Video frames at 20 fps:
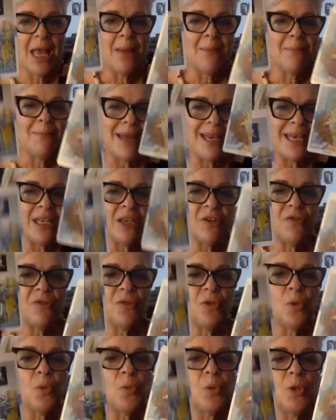Many of
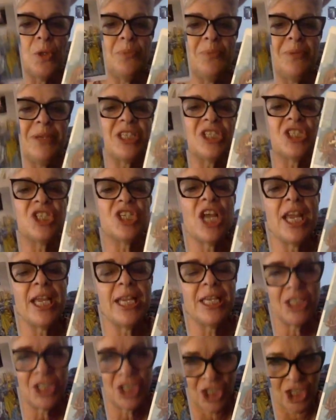you will be
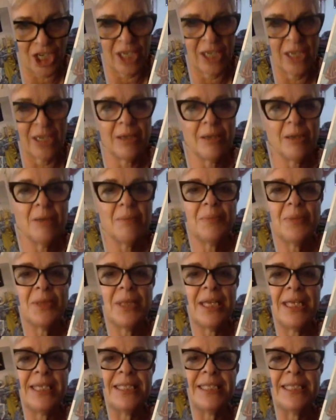changing
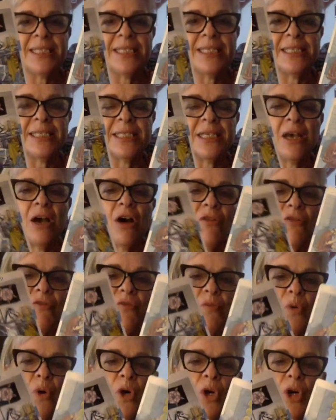places
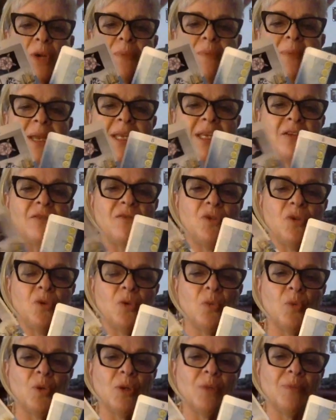of work. Many of
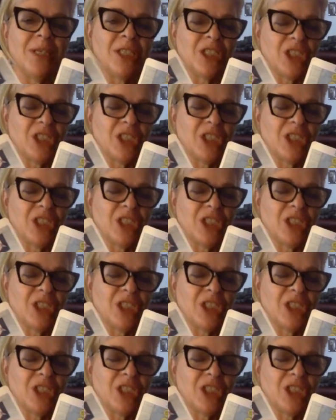you will be